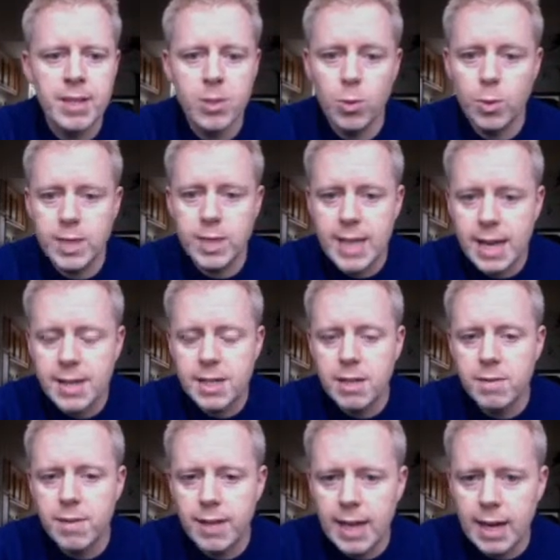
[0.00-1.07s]
It's called
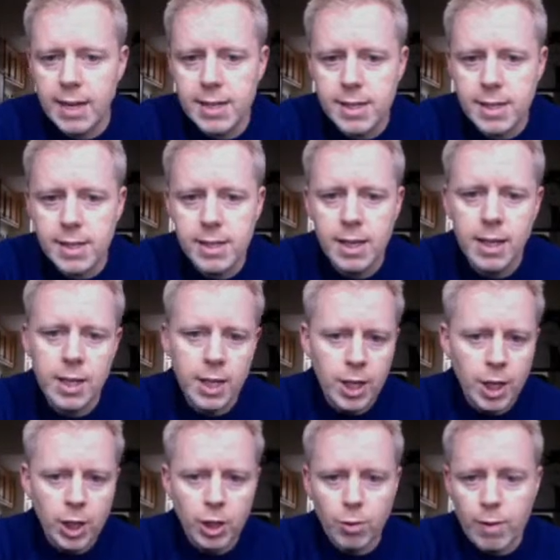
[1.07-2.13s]
tentative analysis.
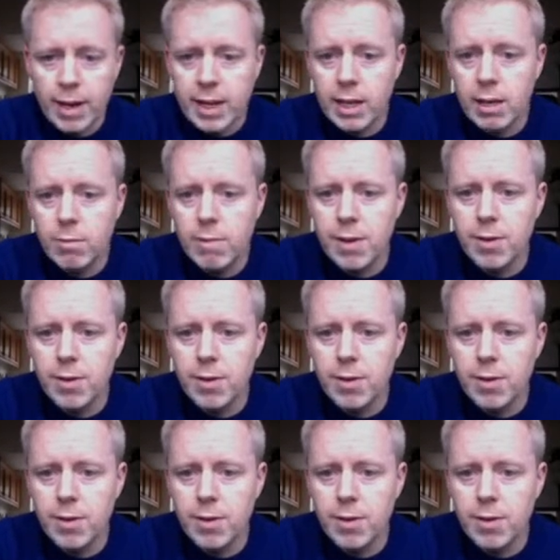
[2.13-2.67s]
The regular